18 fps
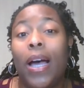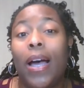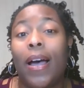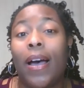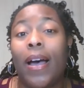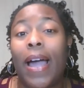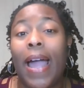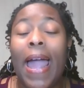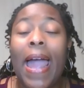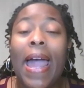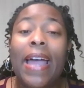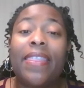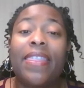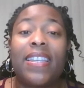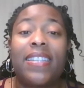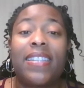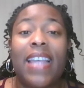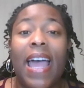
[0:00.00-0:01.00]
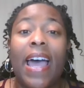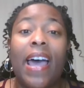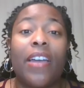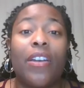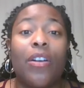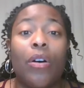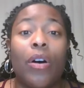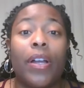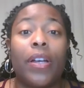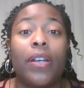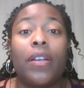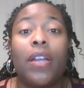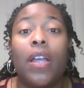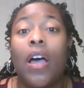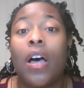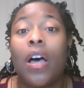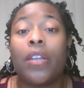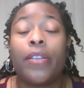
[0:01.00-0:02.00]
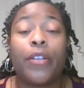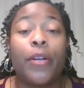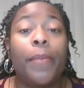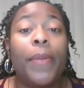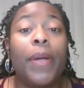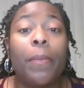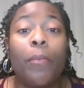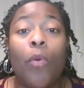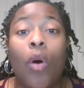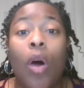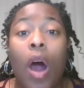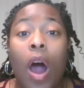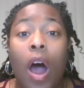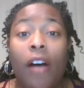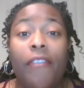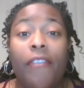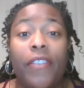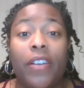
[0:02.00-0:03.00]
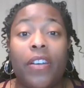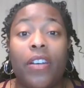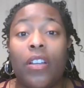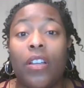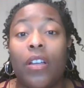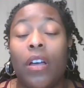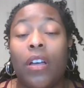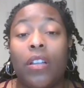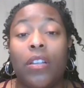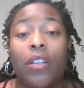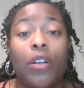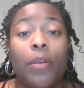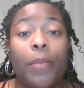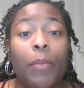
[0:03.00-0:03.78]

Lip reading: add this add-on a little bit more often, a little bit